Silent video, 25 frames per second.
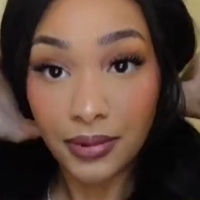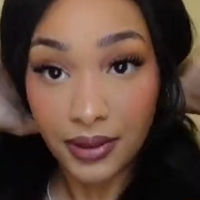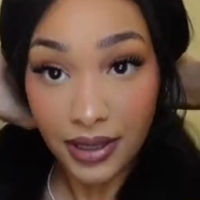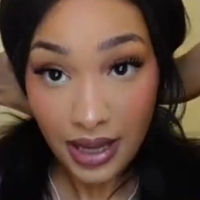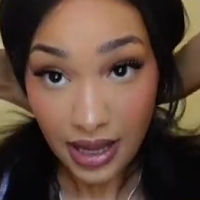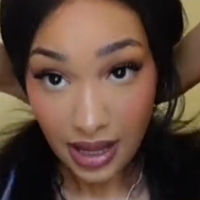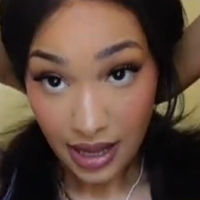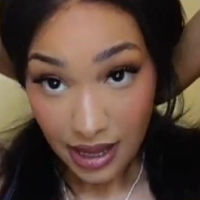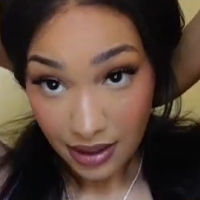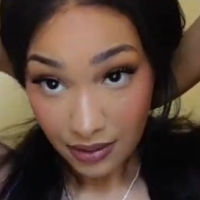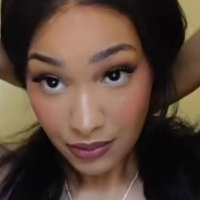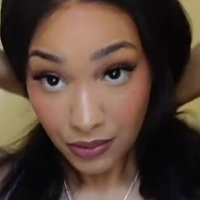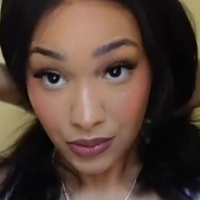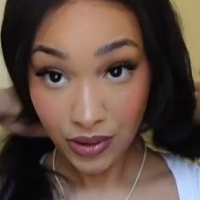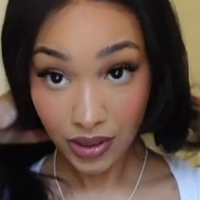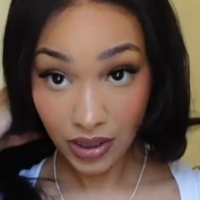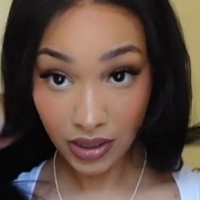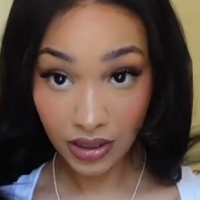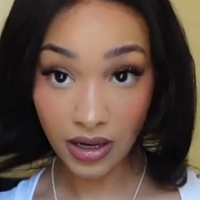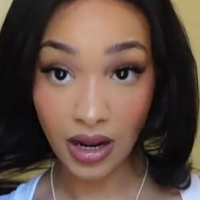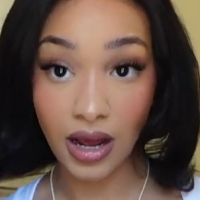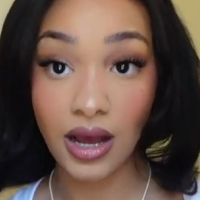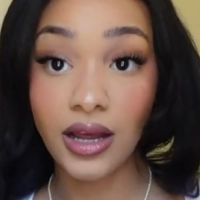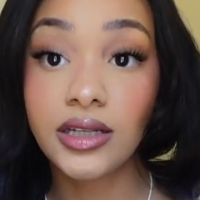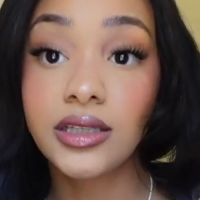But we're
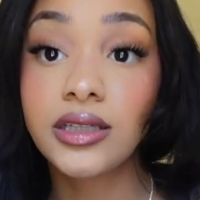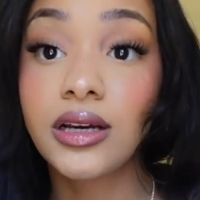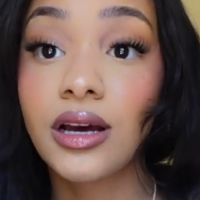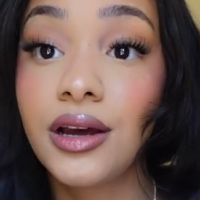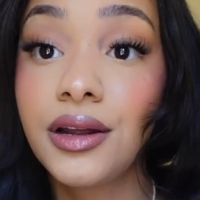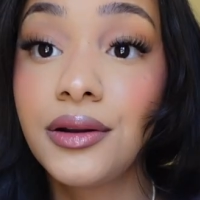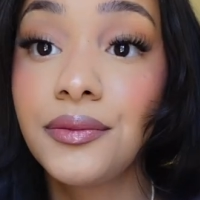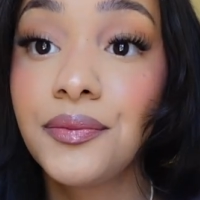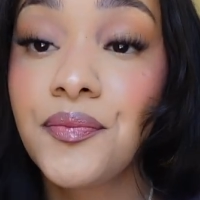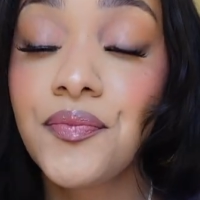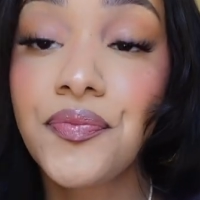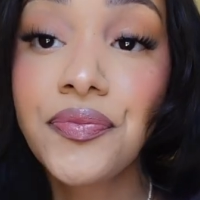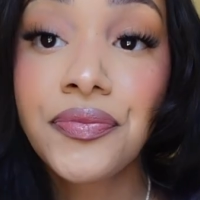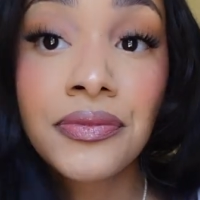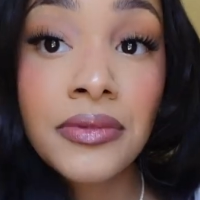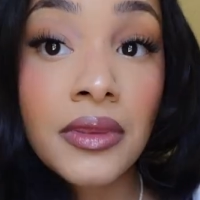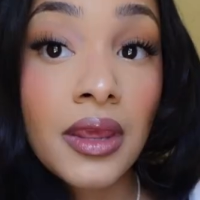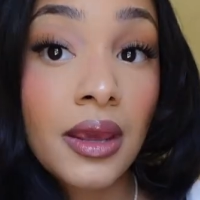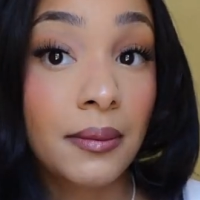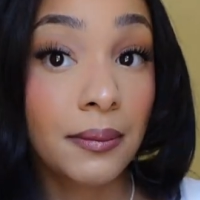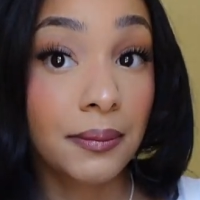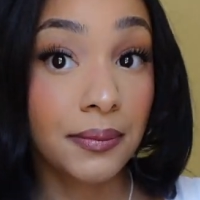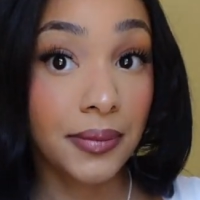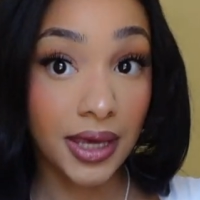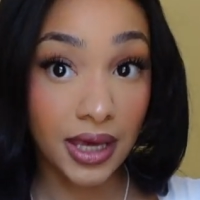not done
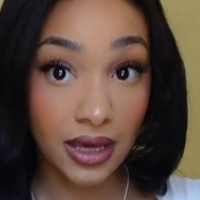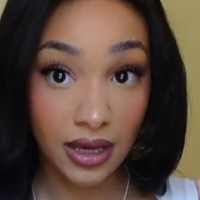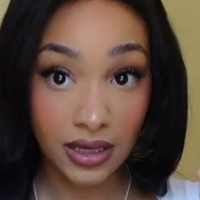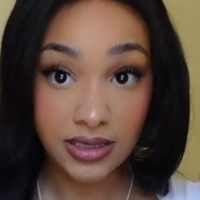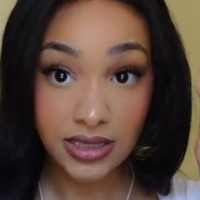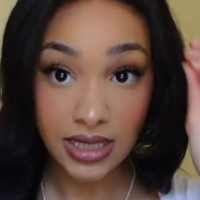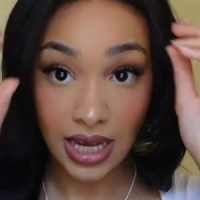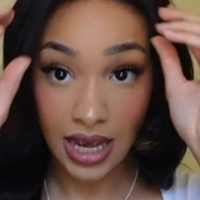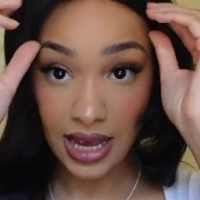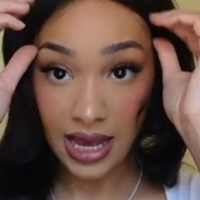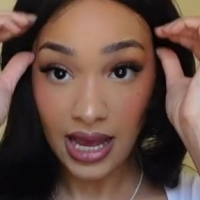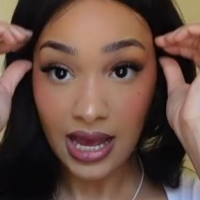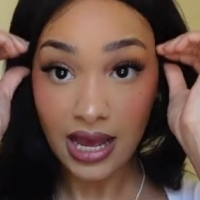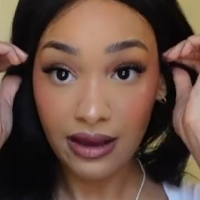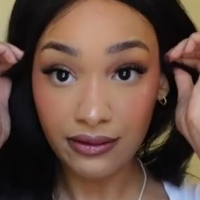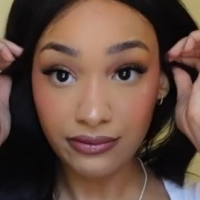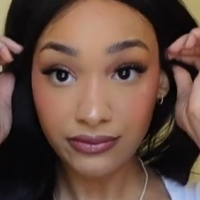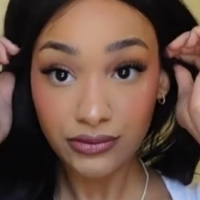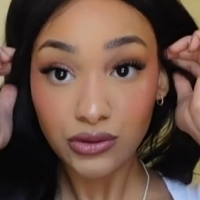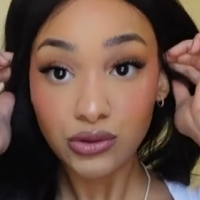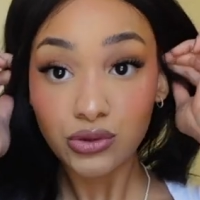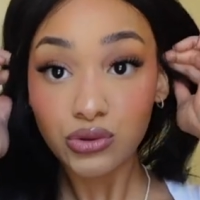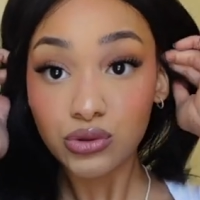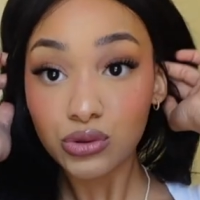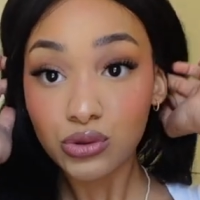because I have
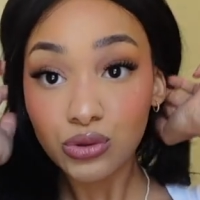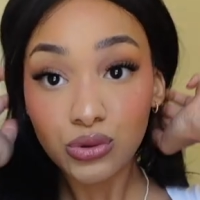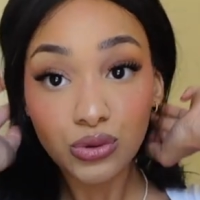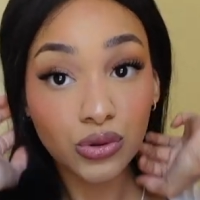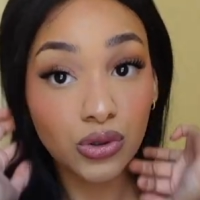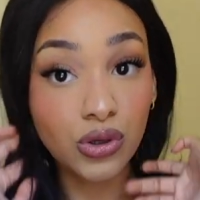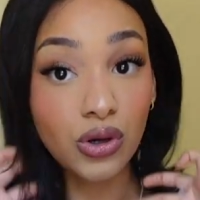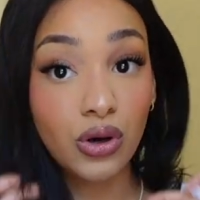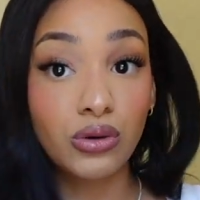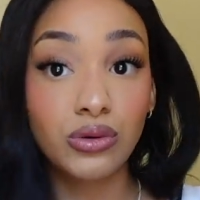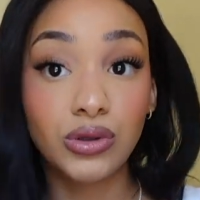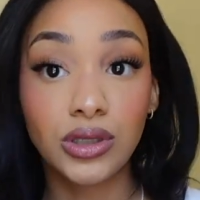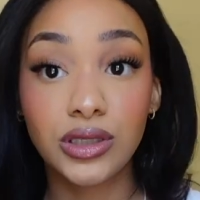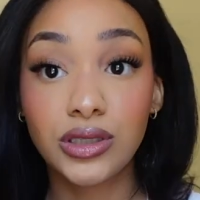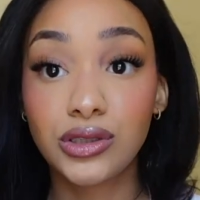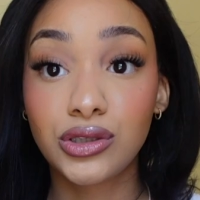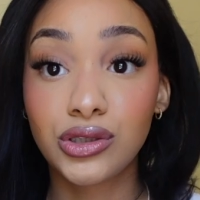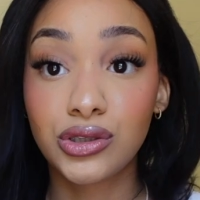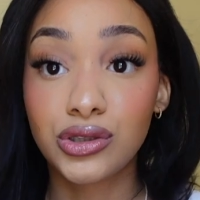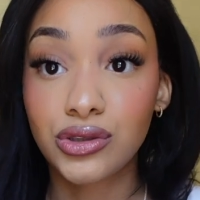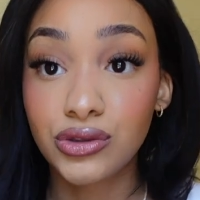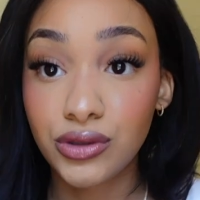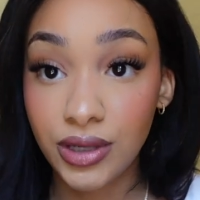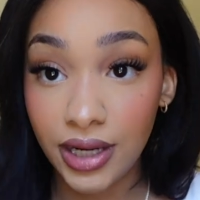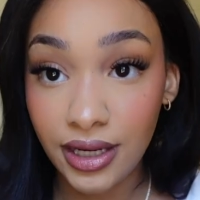to go
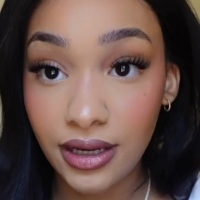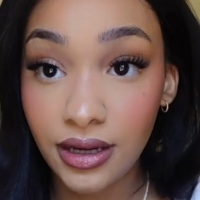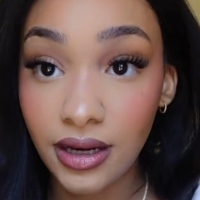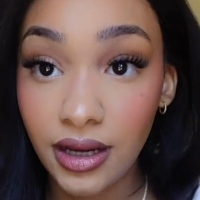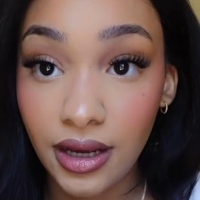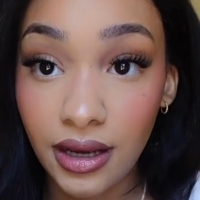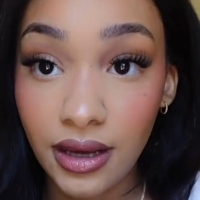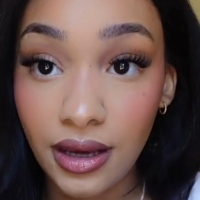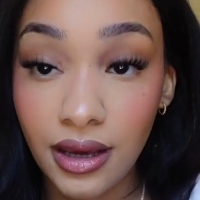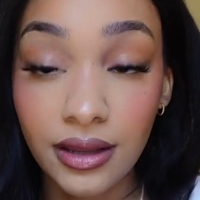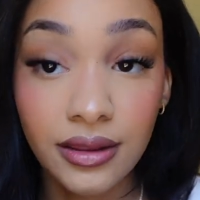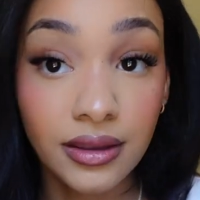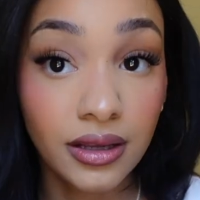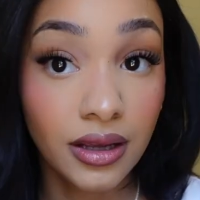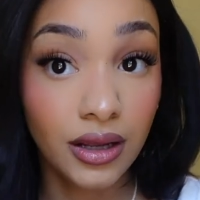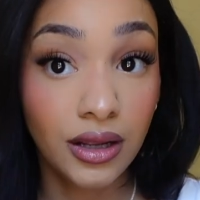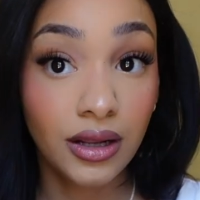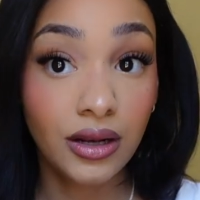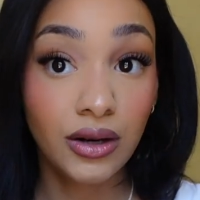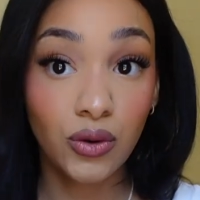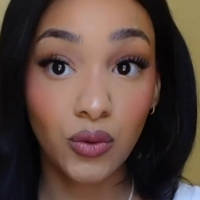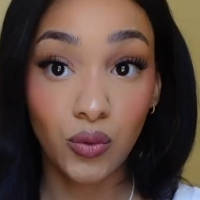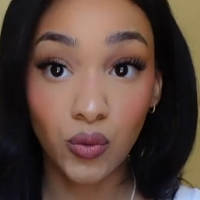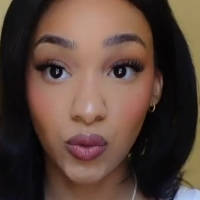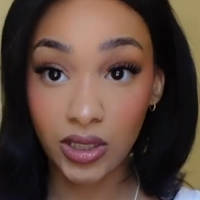straighten it and
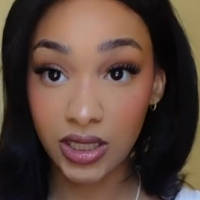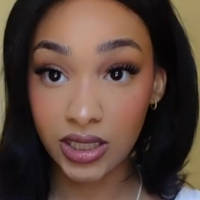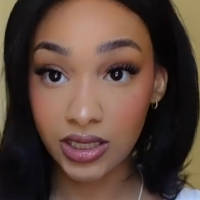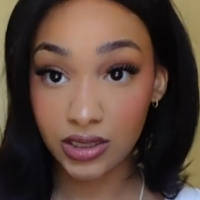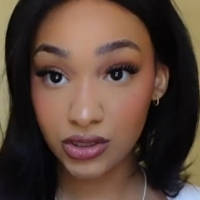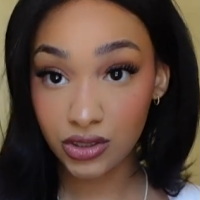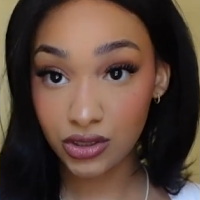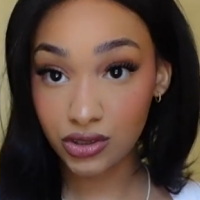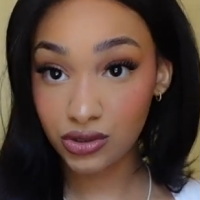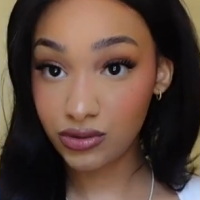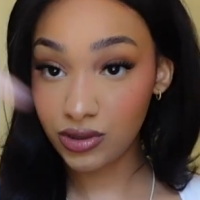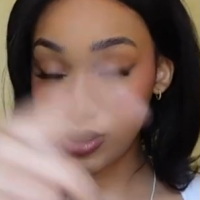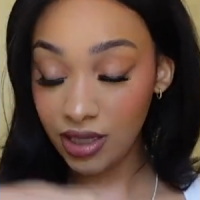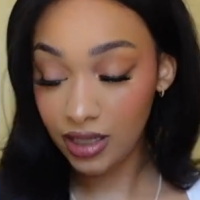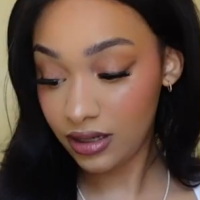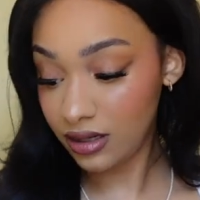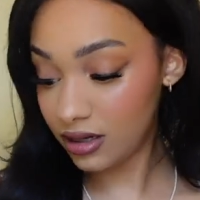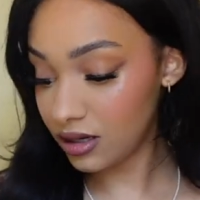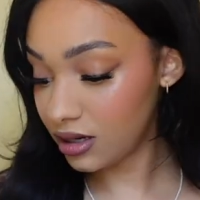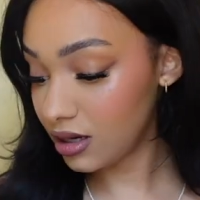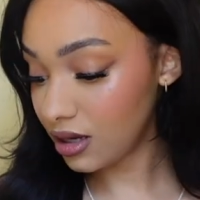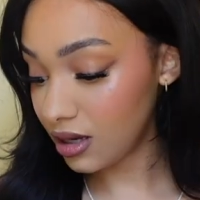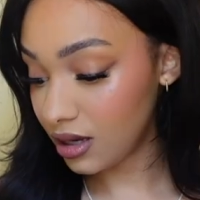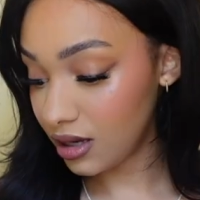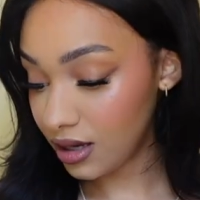then when it's
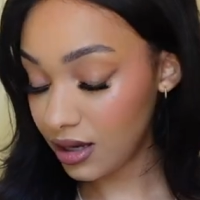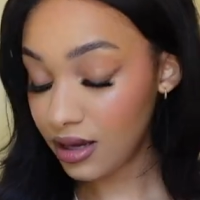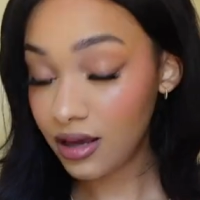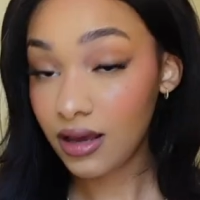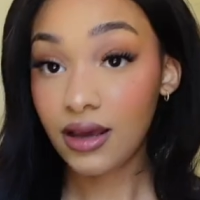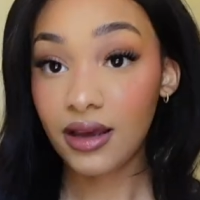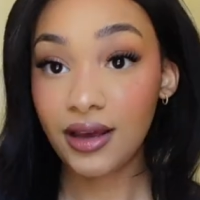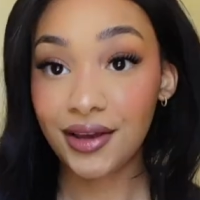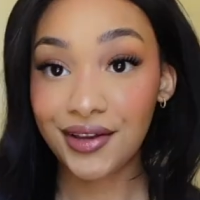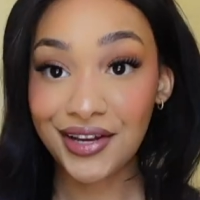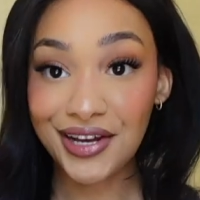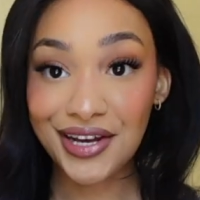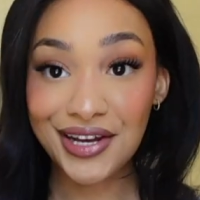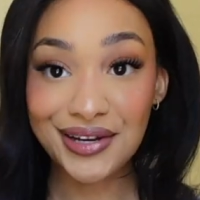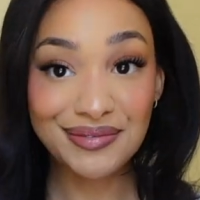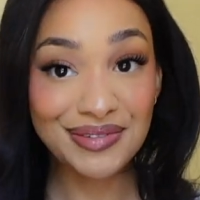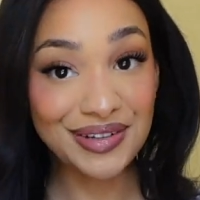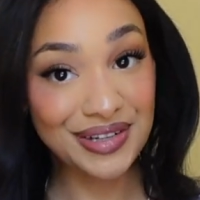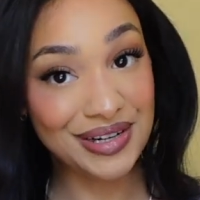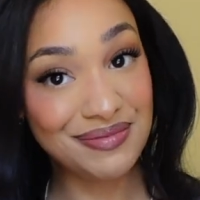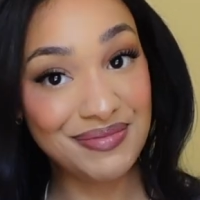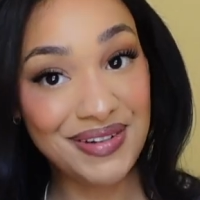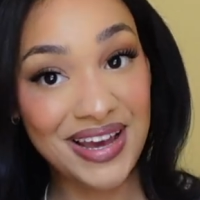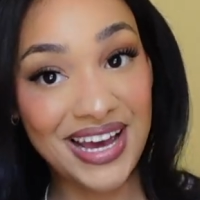straightened, I'll be right